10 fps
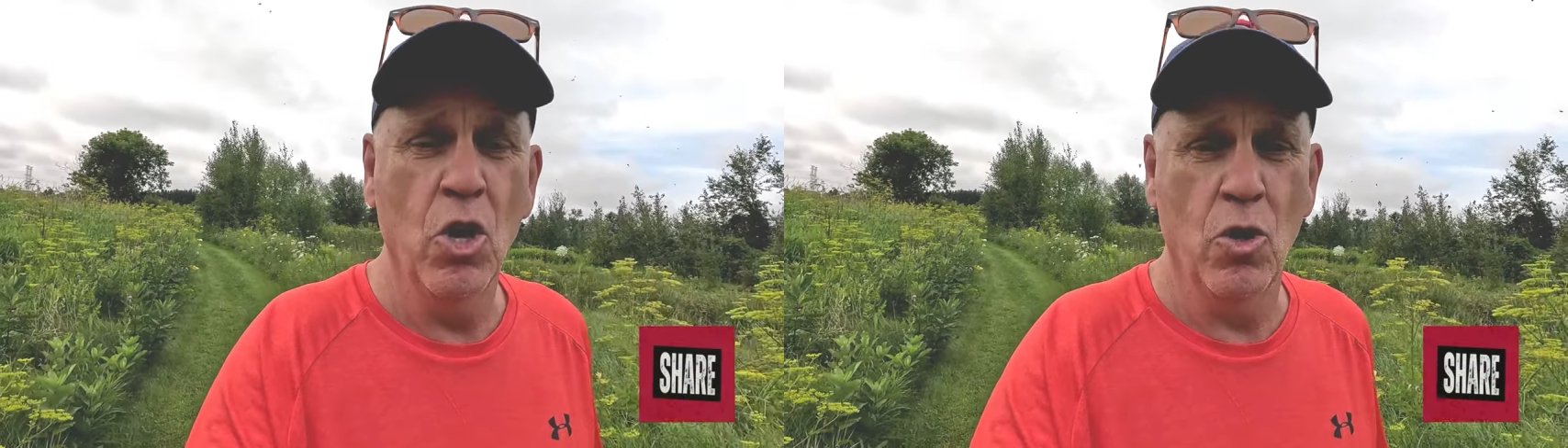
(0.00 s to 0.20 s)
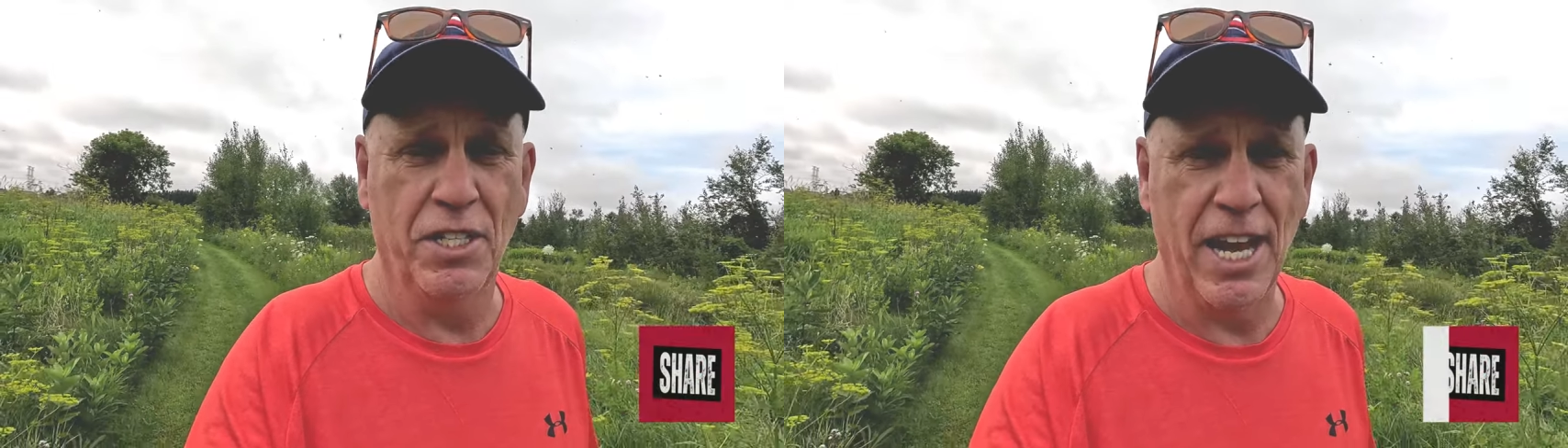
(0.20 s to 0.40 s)

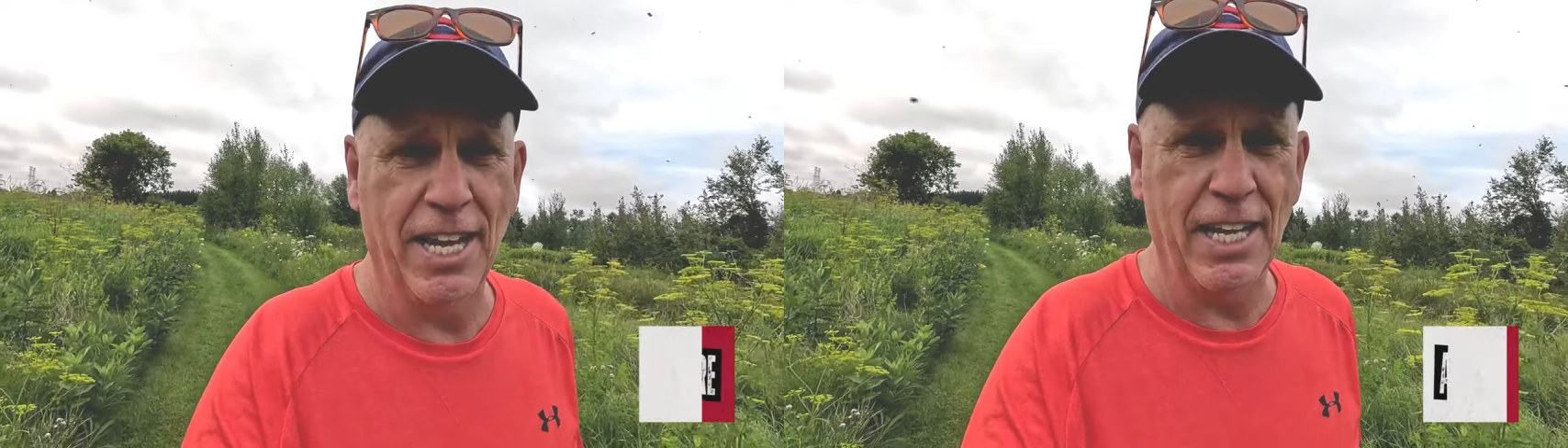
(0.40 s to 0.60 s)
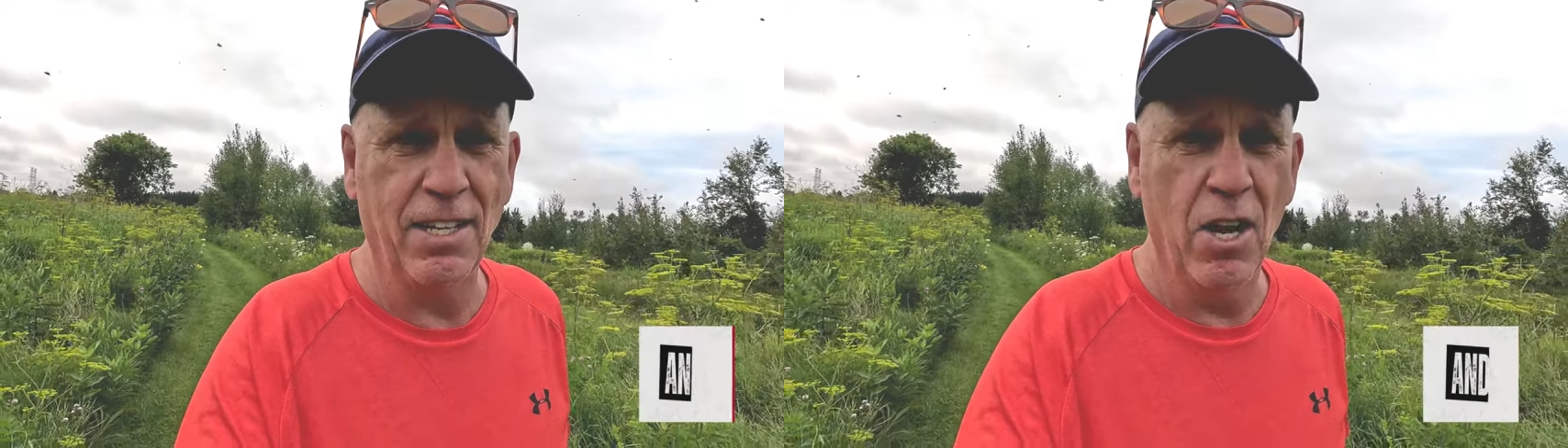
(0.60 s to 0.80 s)
who
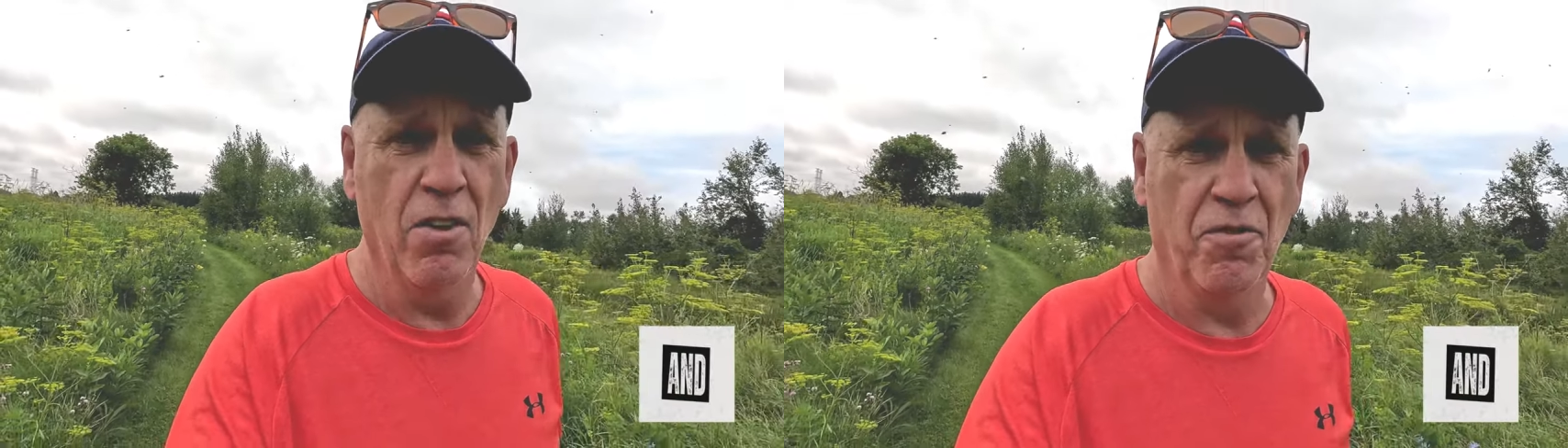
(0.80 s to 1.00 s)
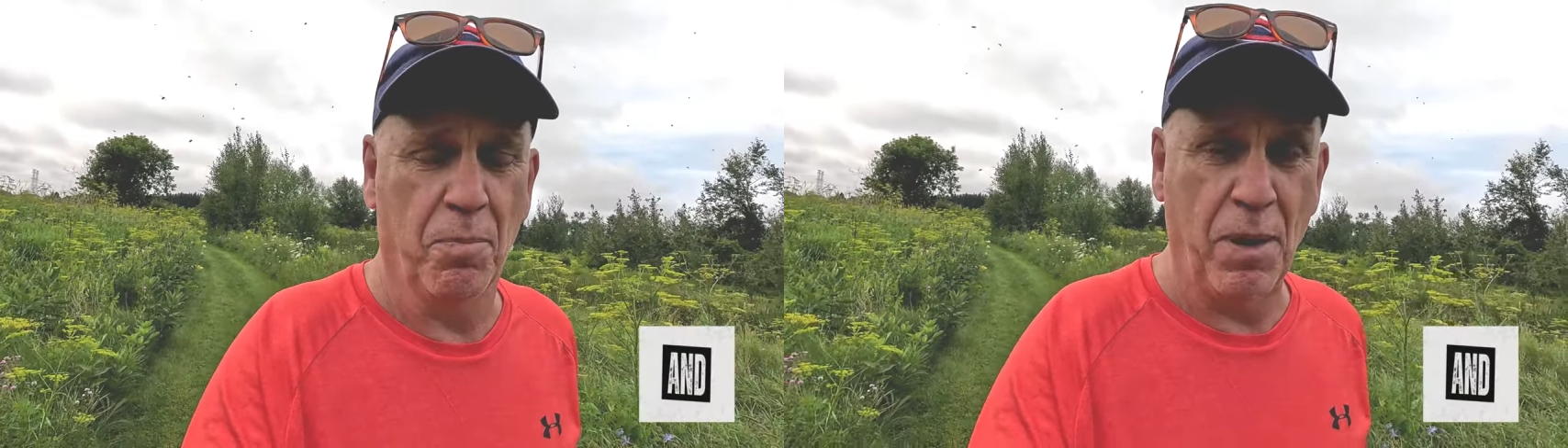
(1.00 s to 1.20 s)
take it
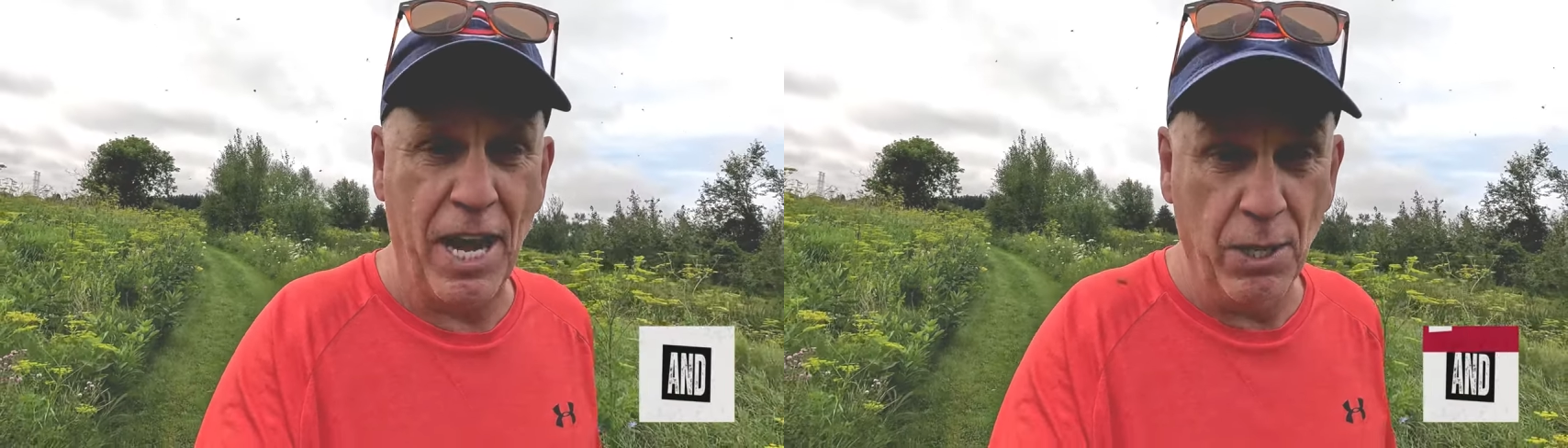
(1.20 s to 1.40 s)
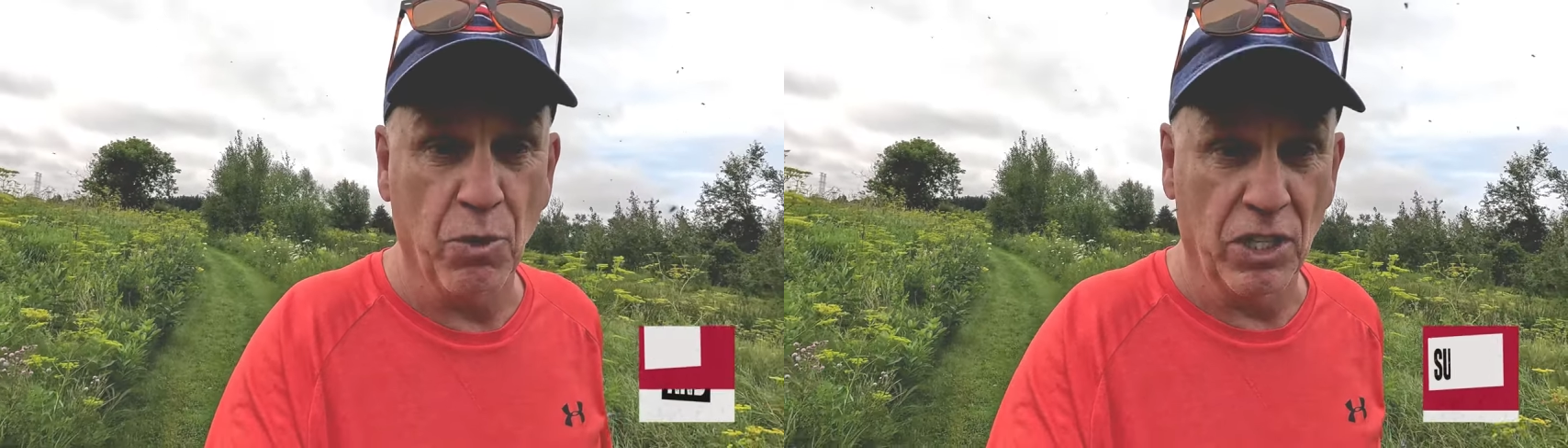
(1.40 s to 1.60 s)
for
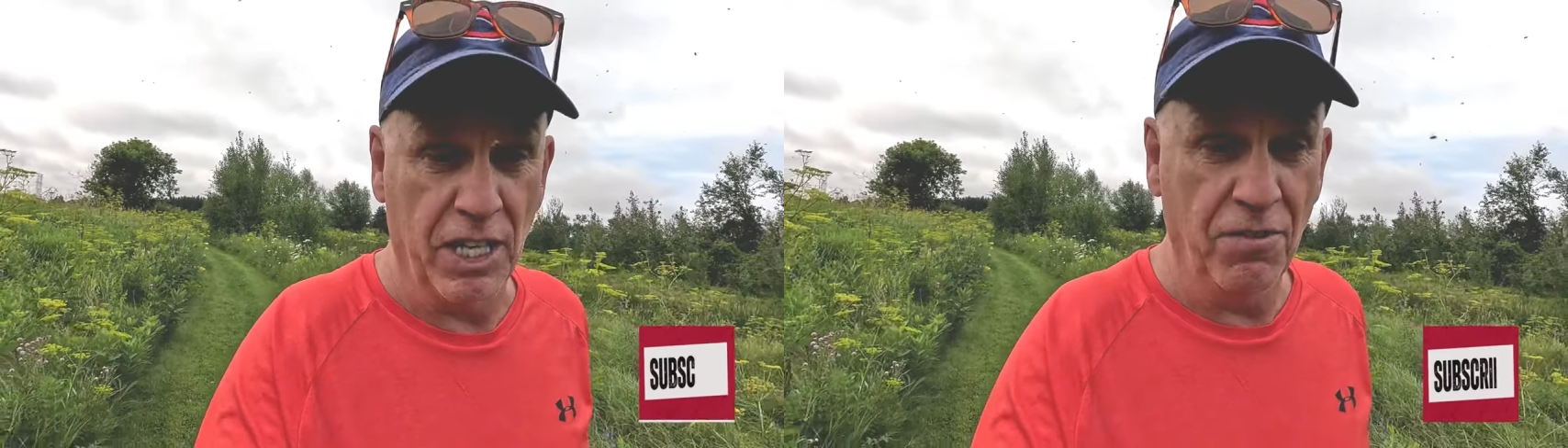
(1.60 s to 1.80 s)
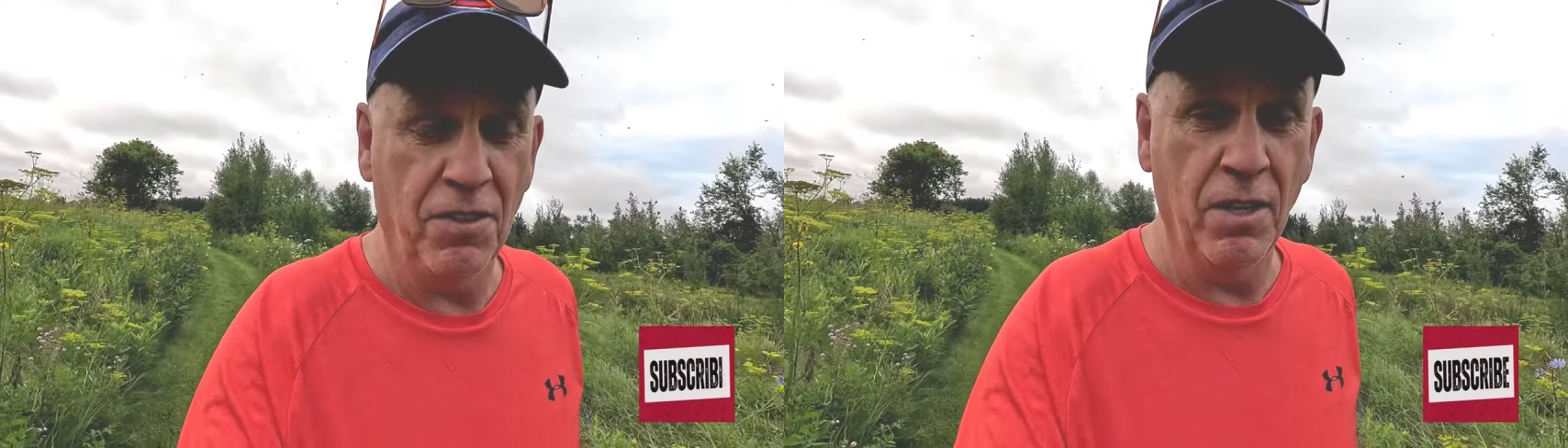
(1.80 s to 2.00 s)
pain
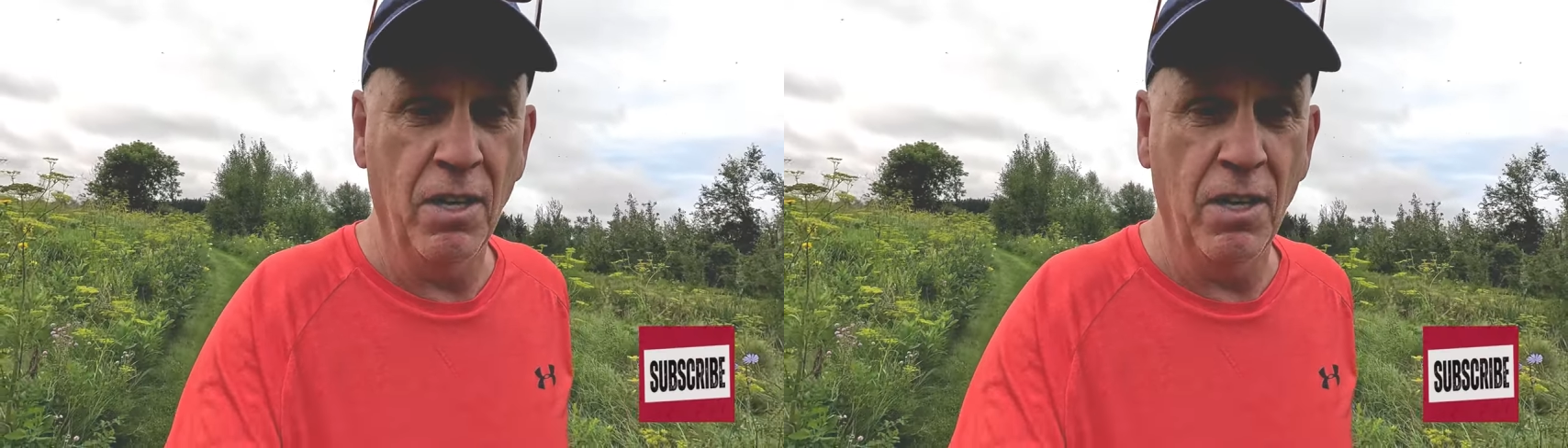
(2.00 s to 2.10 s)
relief,